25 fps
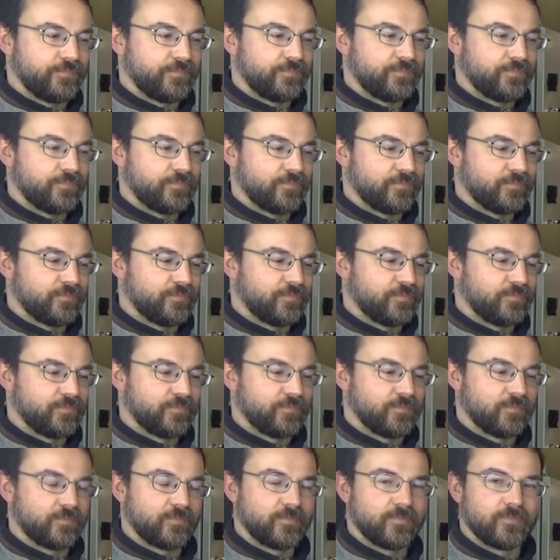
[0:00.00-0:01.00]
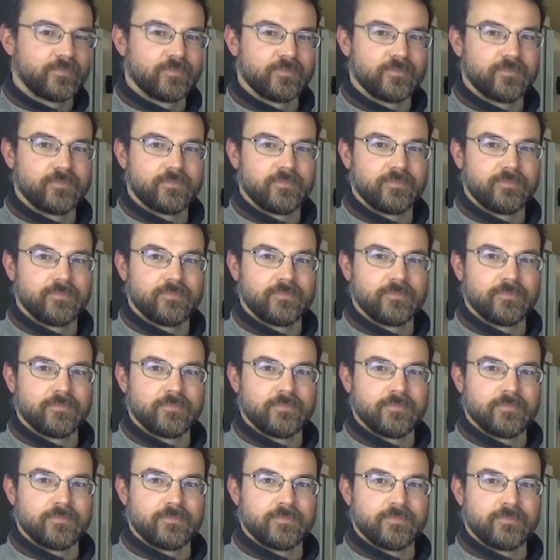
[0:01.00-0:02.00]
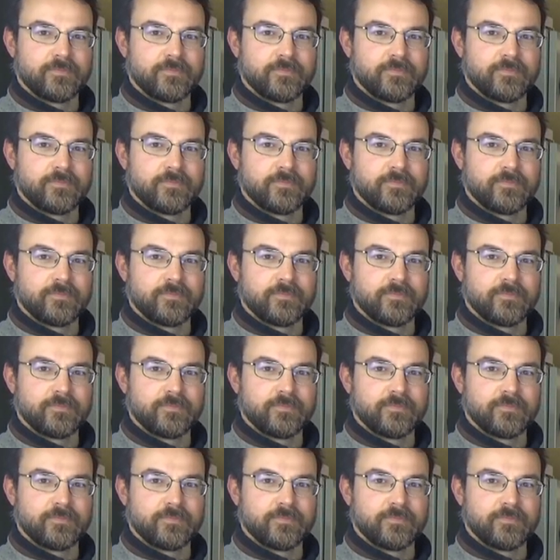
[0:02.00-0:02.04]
The person shown says nothing.